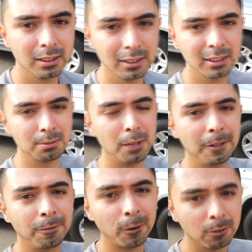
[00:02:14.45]
This is
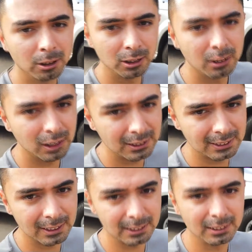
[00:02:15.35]
my 4Runner,
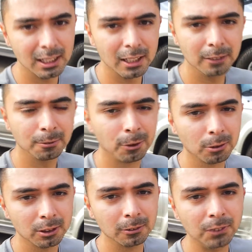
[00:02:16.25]
1999
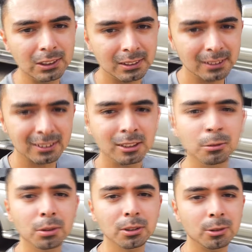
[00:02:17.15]
4Runner V6
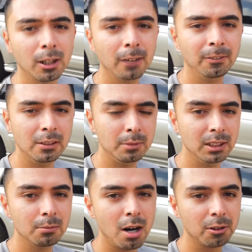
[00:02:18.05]
2-wheel drive
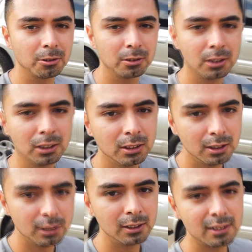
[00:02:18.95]
limited model.
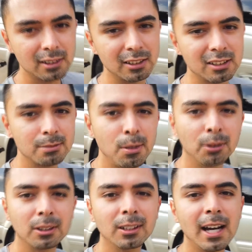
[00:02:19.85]
It's got
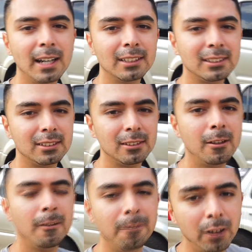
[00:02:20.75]
smoked glass,
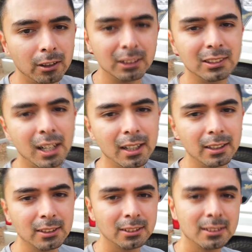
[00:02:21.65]
Falcon
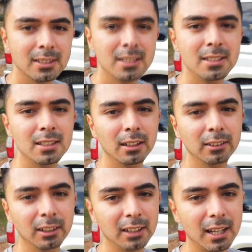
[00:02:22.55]
tires.
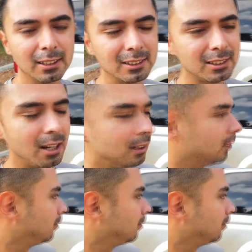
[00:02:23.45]
Other than that, it's stock.